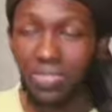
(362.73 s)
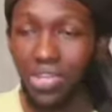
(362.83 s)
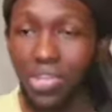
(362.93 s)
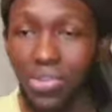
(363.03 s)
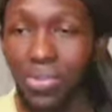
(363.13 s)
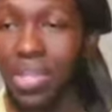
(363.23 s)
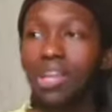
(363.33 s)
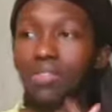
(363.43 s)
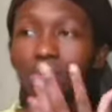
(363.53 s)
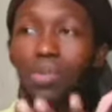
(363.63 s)
video.
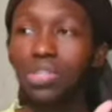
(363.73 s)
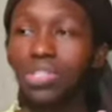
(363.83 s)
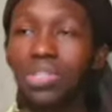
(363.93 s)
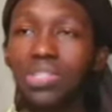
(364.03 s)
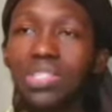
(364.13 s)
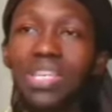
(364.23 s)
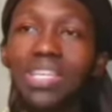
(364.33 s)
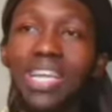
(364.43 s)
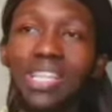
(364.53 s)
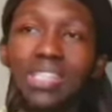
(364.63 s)
And of course, you can see
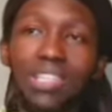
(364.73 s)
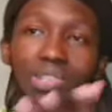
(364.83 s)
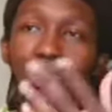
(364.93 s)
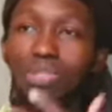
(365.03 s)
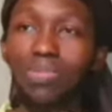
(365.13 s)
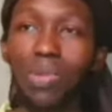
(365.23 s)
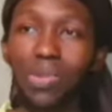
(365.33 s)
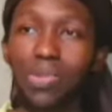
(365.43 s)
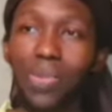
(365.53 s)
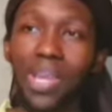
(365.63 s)
that this goes
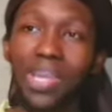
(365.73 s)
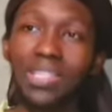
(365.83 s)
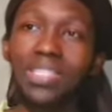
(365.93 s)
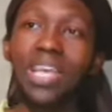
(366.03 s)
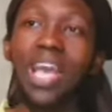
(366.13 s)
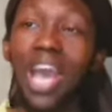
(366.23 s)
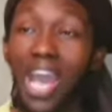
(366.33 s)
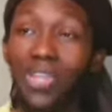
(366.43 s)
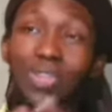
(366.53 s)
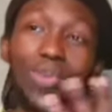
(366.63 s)
both ways.
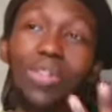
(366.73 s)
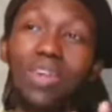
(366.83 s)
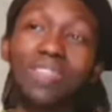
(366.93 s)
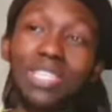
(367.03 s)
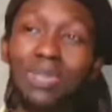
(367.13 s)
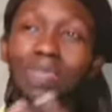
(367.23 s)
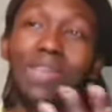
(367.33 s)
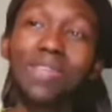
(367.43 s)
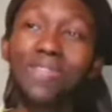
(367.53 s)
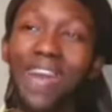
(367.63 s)
I do love the
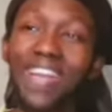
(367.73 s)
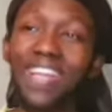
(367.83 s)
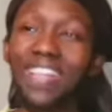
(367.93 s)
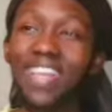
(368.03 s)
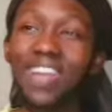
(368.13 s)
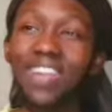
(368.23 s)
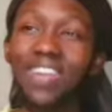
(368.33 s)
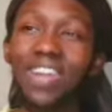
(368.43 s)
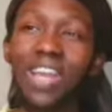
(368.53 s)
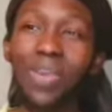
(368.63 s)
speed fighting
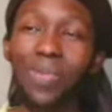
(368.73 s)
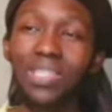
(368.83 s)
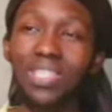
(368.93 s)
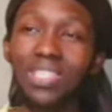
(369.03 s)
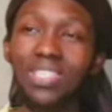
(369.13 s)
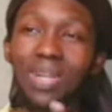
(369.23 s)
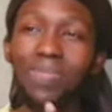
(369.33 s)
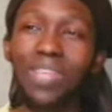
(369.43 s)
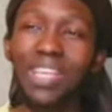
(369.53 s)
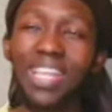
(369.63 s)
there, which is
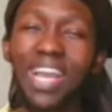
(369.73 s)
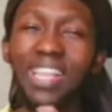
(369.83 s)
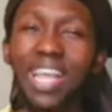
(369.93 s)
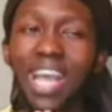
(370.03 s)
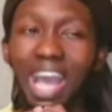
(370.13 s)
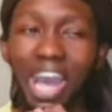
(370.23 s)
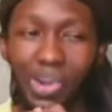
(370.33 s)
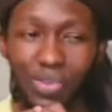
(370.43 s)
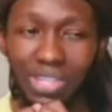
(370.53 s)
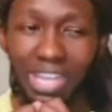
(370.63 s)
something that I
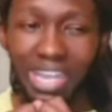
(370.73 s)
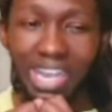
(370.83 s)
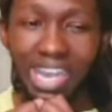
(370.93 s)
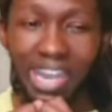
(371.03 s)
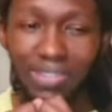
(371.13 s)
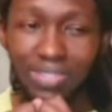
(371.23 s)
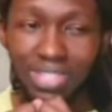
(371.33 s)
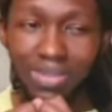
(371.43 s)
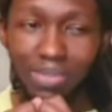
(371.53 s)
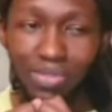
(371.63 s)
don't think I have
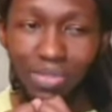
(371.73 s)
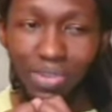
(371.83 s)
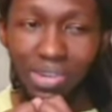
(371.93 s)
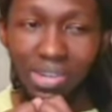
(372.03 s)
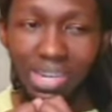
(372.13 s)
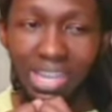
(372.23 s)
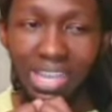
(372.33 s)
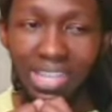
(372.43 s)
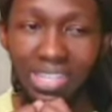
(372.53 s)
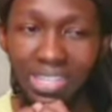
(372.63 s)
seen before
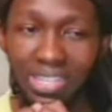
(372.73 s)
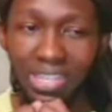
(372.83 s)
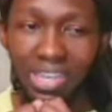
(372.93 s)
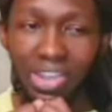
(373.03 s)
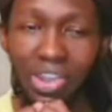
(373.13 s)
in